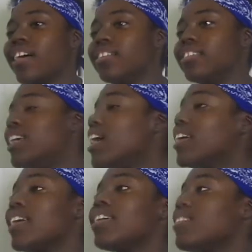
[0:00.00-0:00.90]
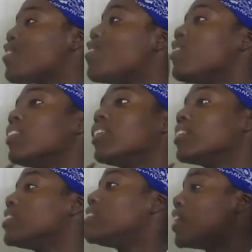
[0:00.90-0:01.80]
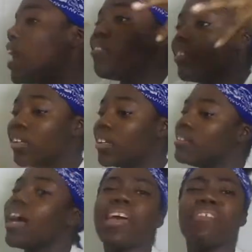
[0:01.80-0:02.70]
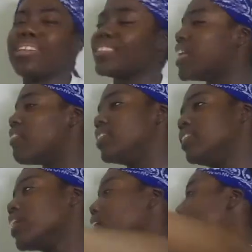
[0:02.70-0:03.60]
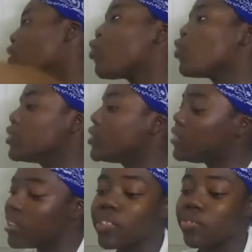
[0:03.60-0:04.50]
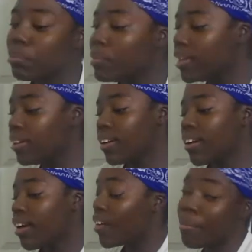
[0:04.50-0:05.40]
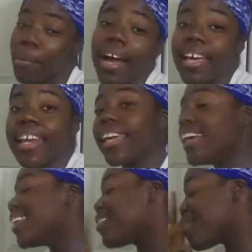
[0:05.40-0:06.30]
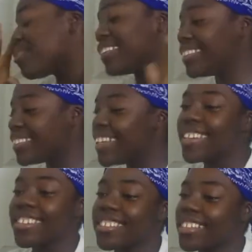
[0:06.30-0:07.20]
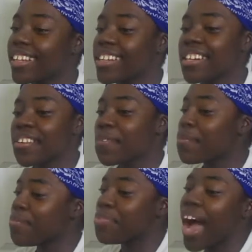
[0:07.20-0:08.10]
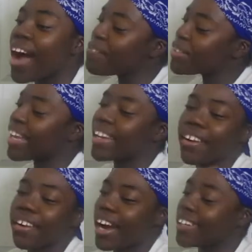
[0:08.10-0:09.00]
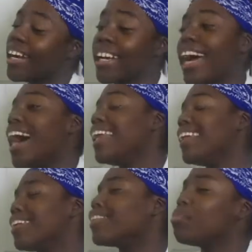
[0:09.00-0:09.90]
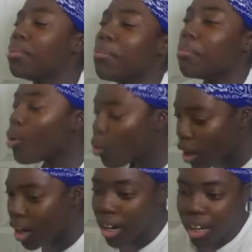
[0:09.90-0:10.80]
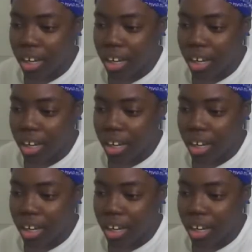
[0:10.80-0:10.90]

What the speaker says: Jit getting a cool little 7. Not even a 7. Jit getting a cool little 6 for me. On my end, he getting a cool little 6. I feel like it could. I needed a little bit more.